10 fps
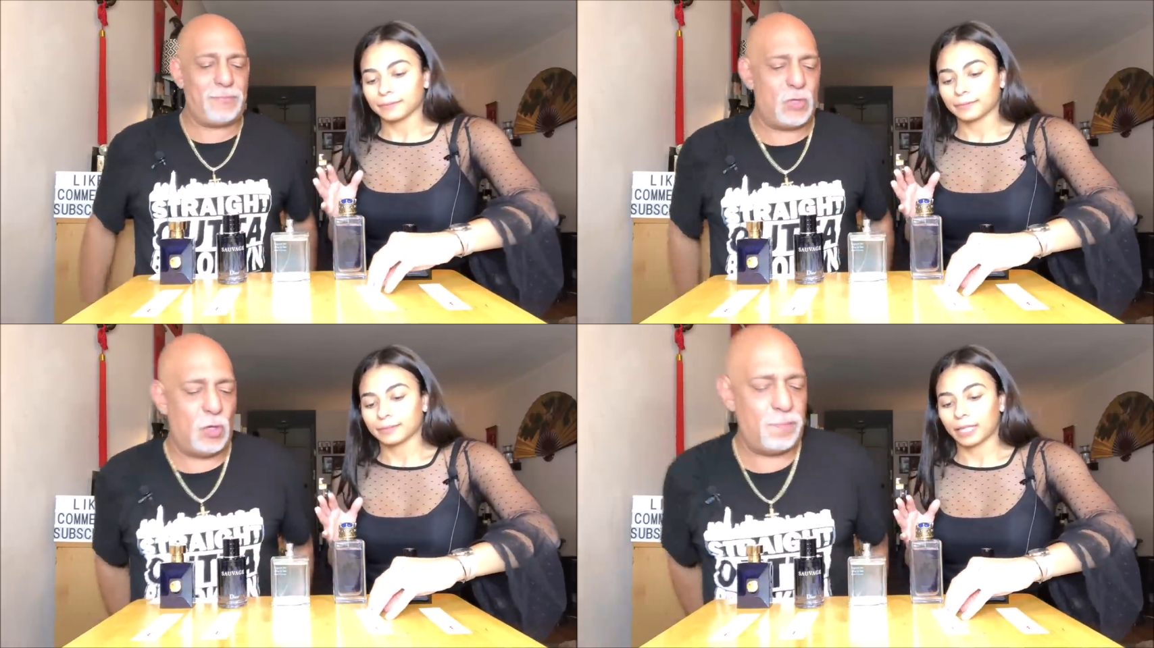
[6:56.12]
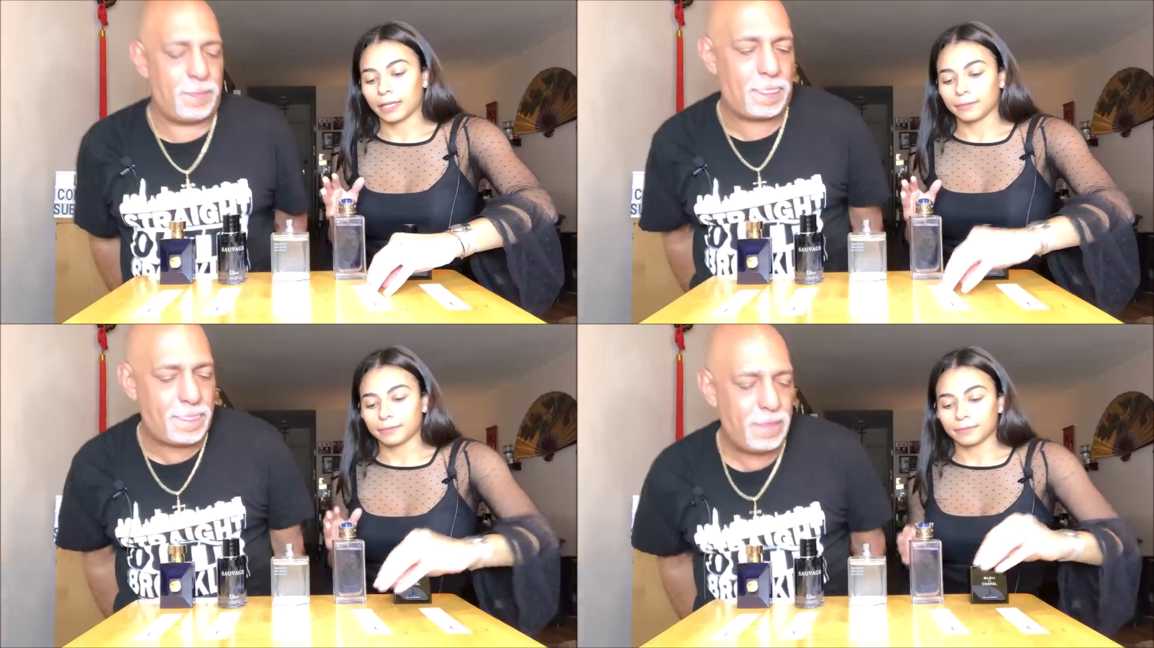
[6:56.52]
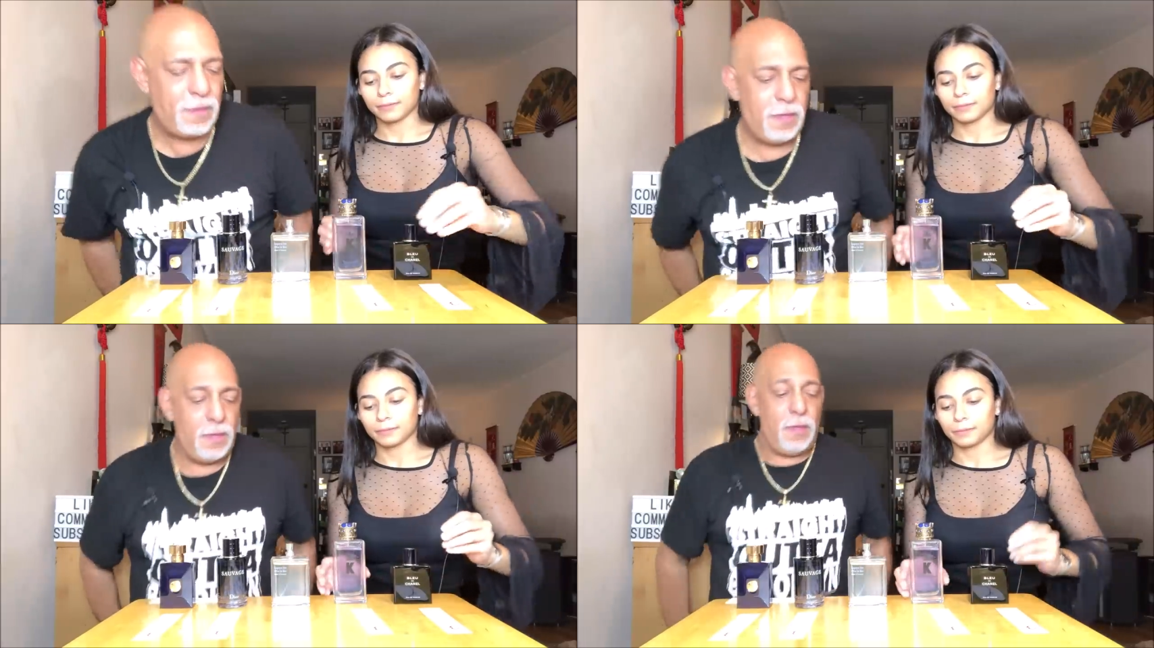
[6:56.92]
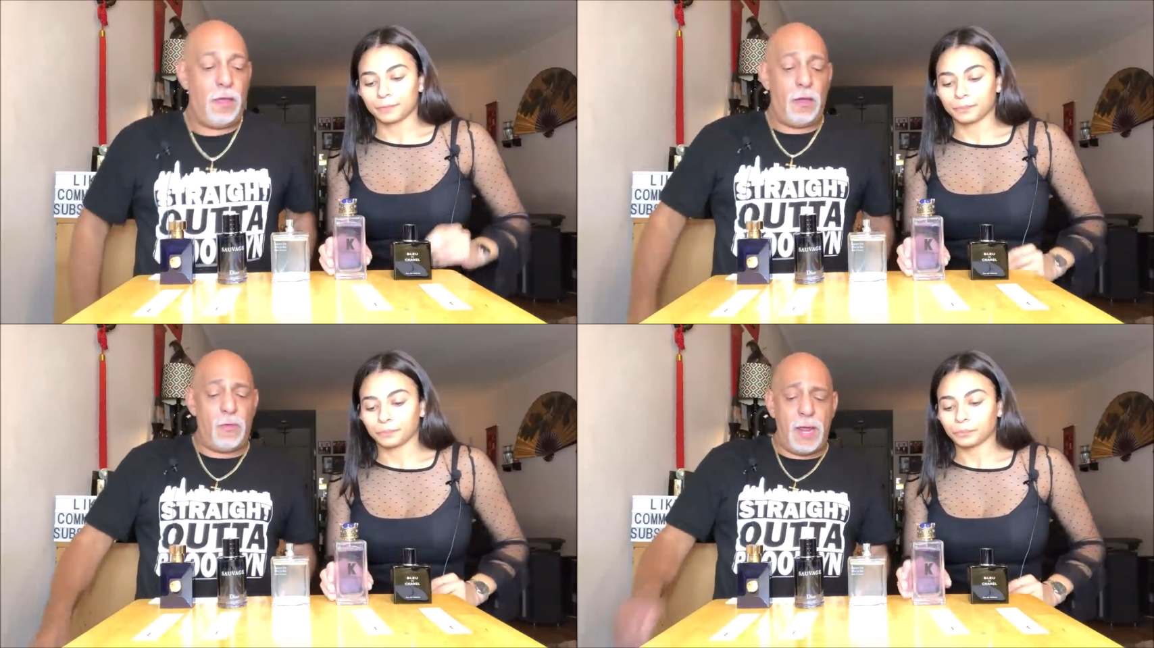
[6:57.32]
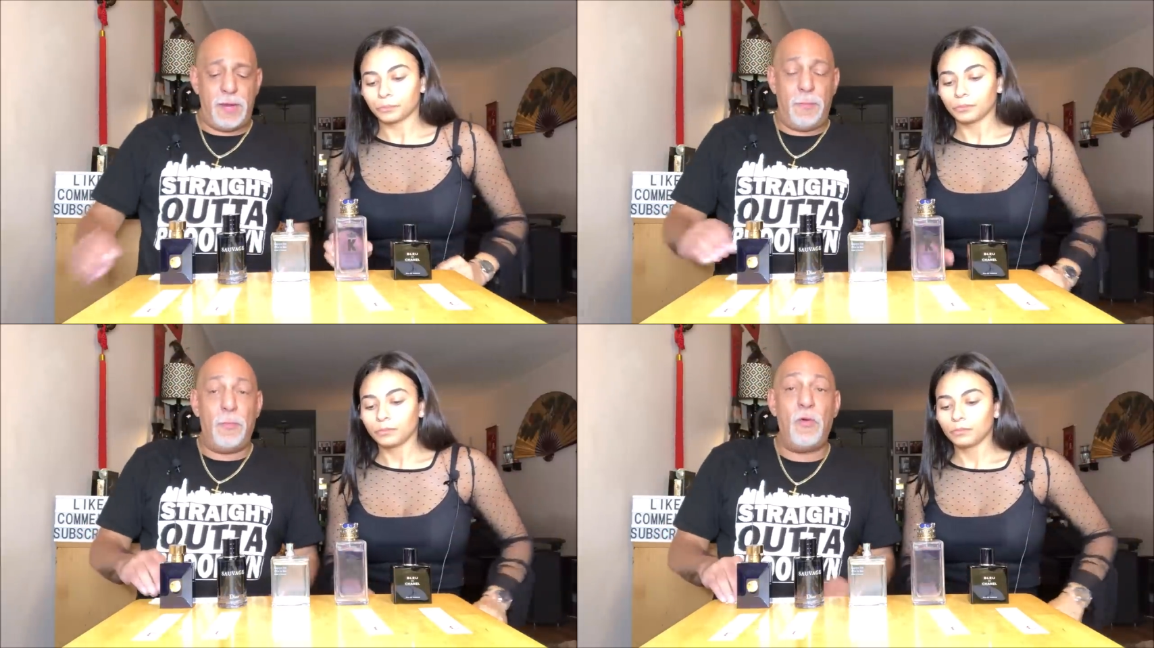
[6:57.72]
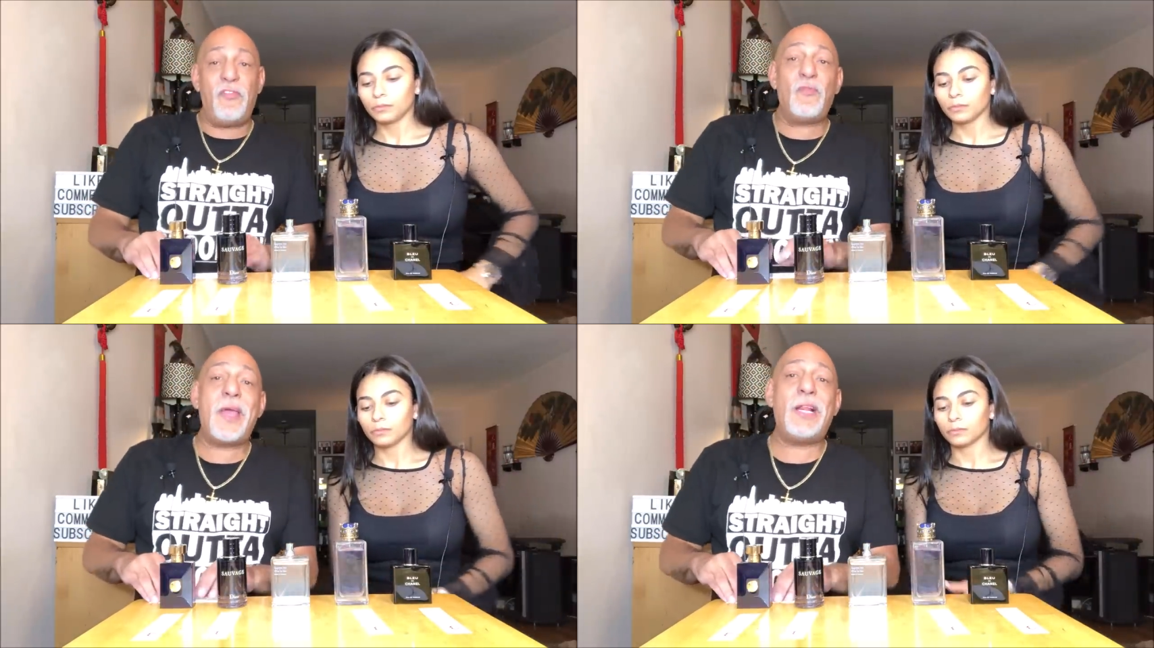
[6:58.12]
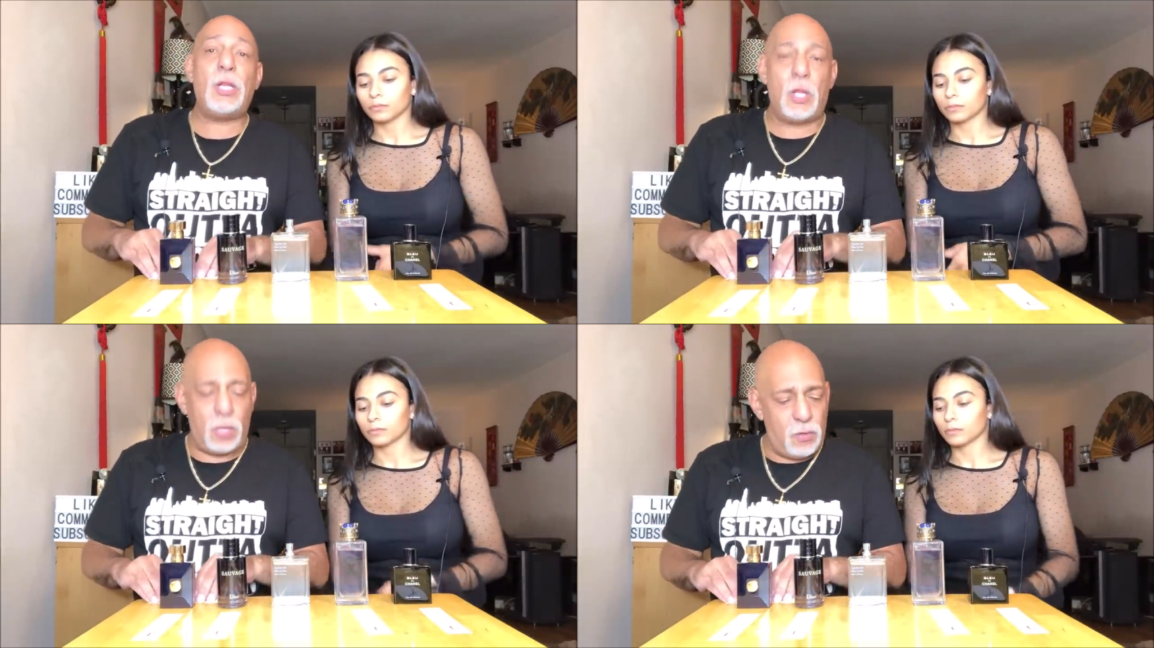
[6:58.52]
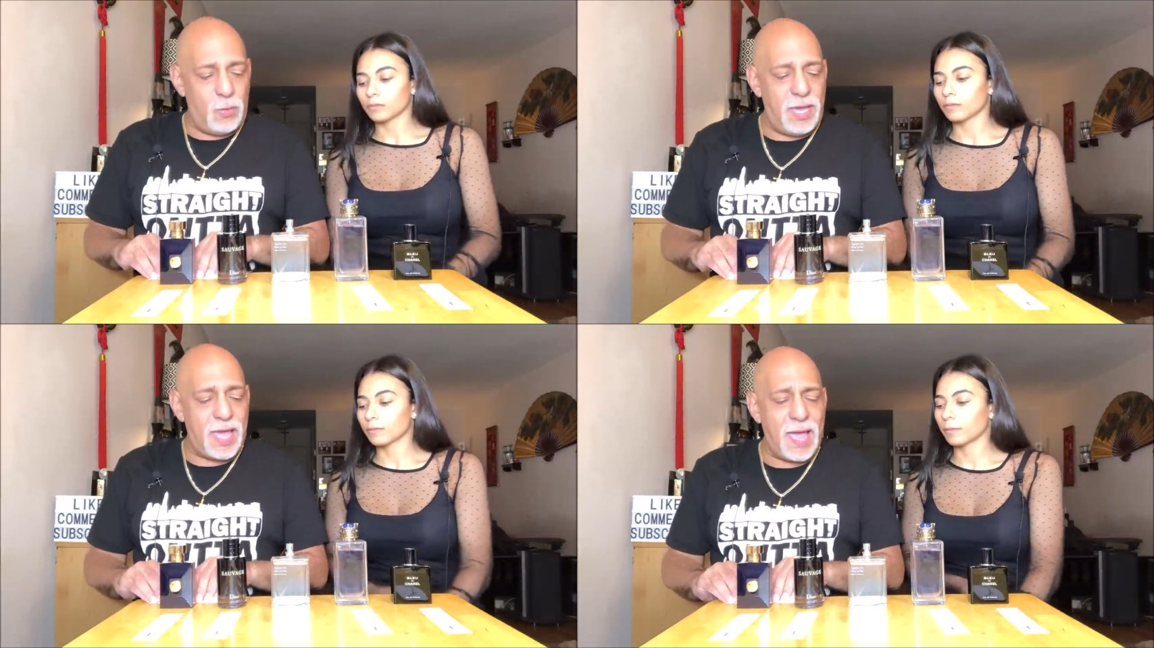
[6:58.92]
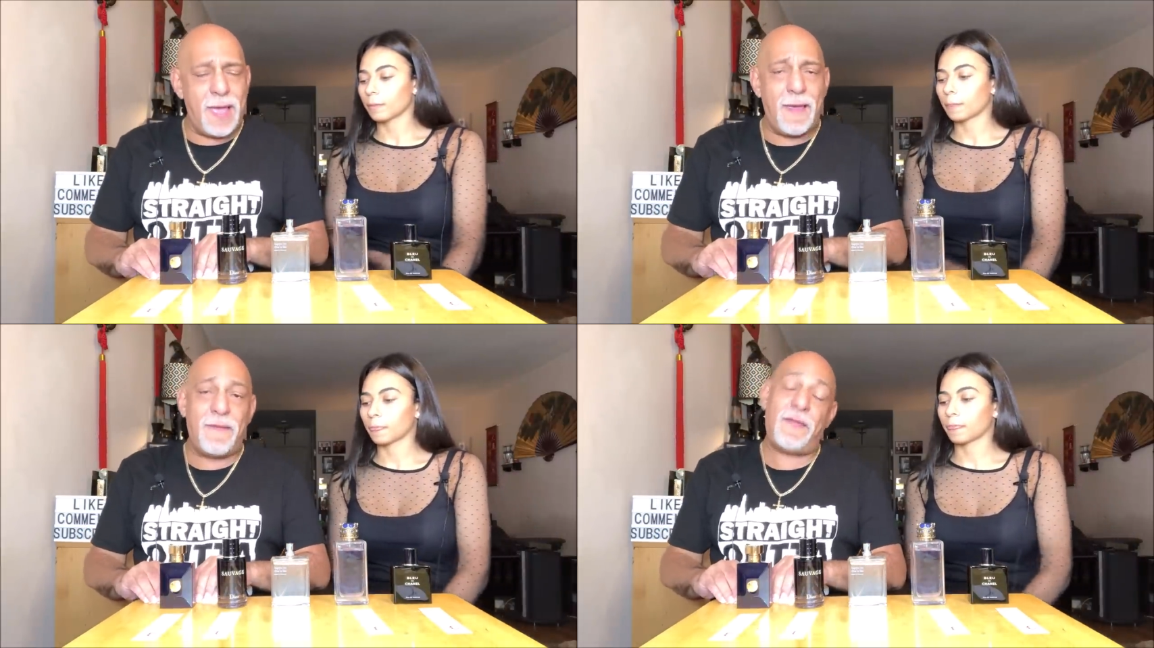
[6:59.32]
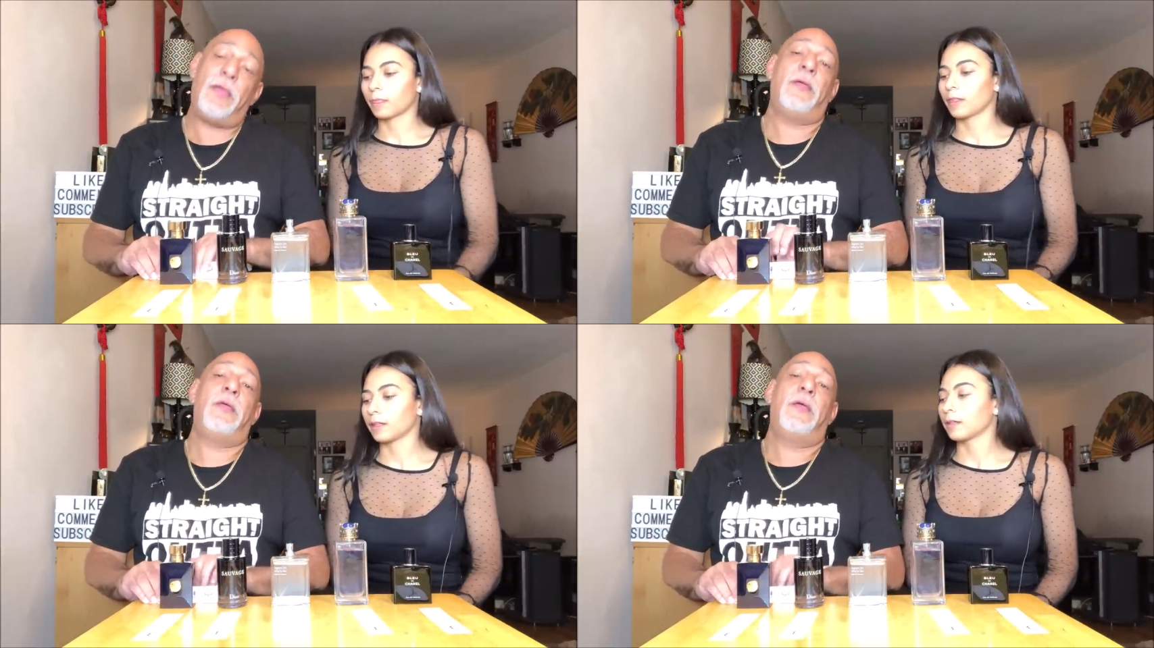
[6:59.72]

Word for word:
Speaker 1: Cool. It's aight. All right, moving right along, we have